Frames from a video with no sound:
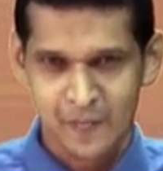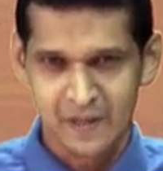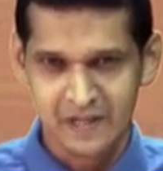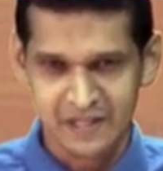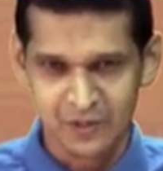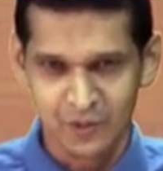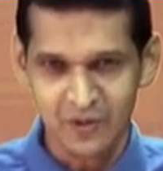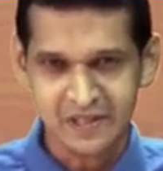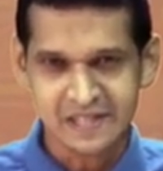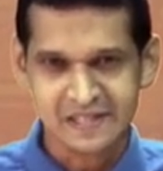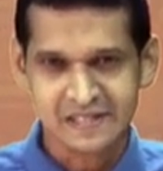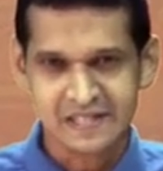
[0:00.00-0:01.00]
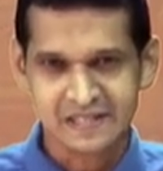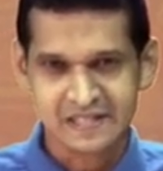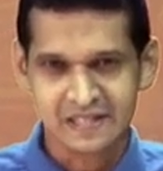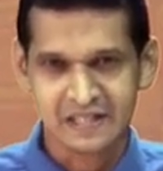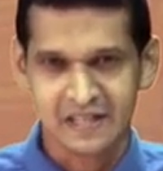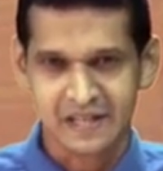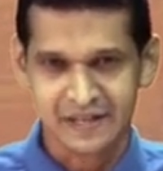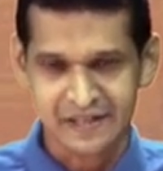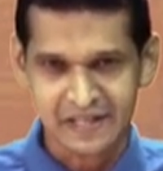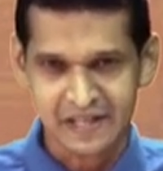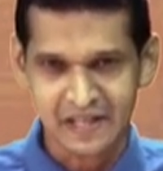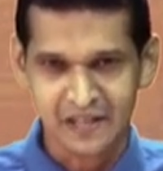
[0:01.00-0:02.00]
A notice is a
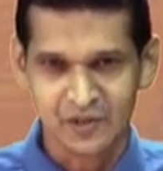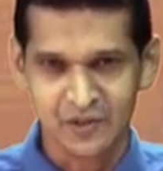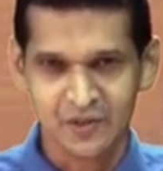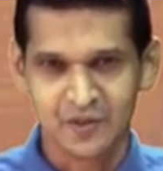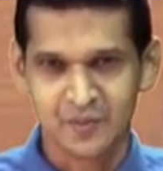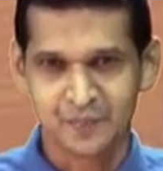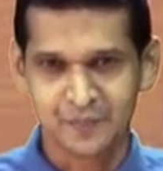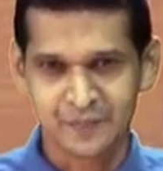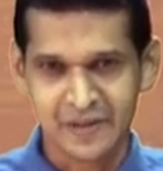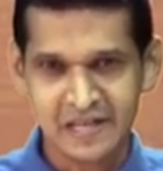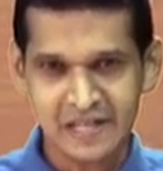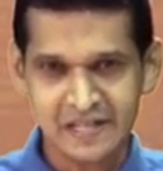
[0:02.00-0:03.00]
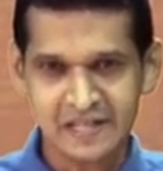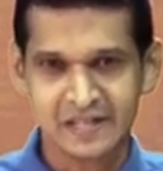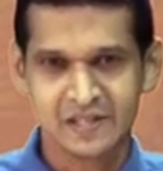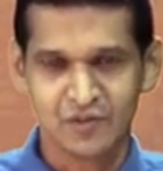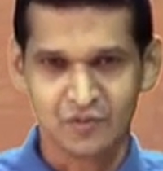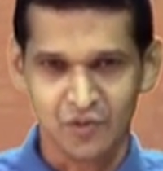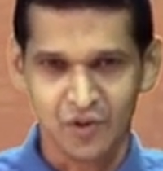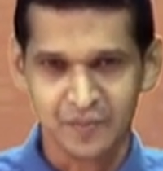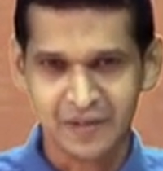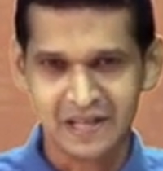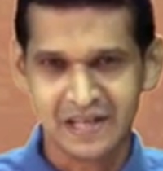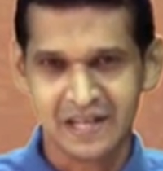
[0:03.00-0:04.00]
written or printed
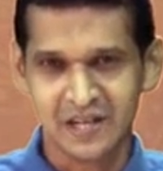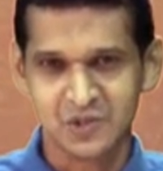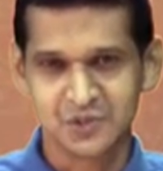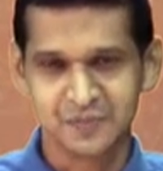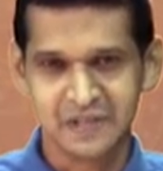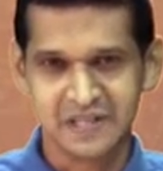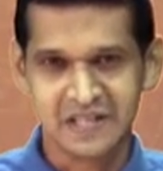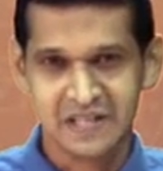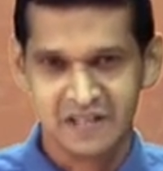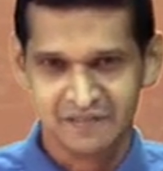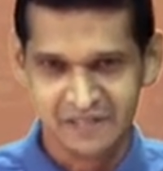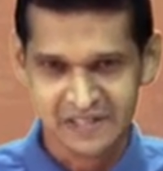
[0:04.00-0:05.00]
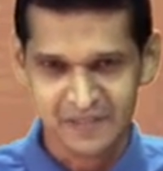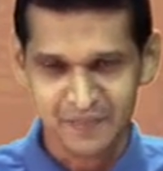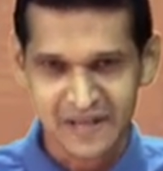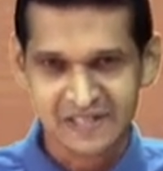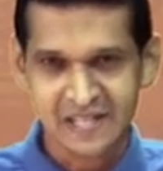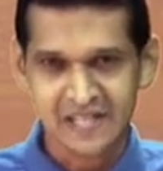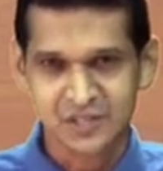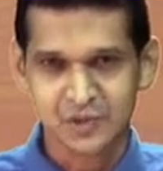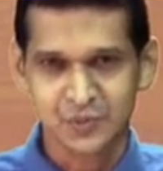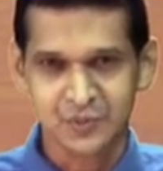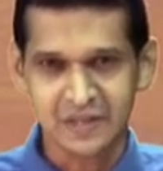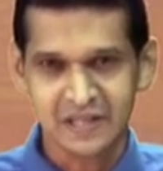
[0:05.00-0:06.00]
formal announcement with a message
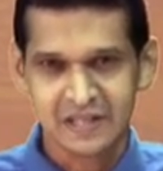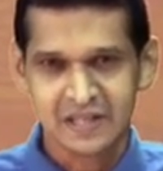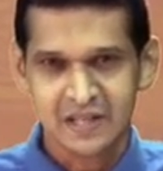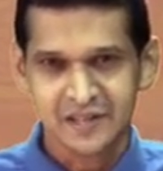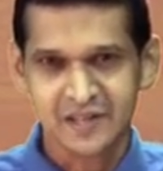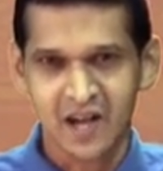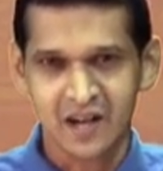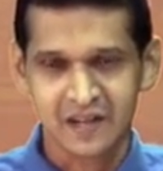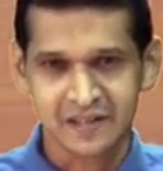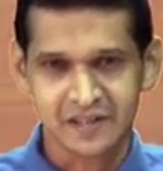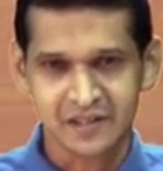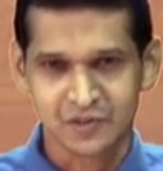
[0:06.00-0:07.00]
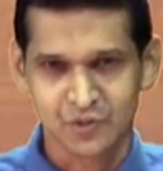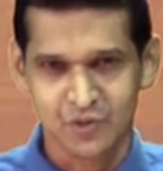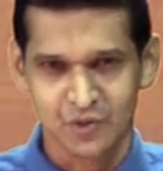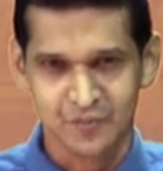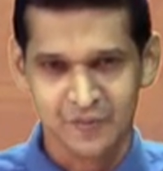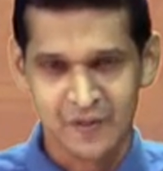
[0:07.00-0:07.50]
to a targeted group.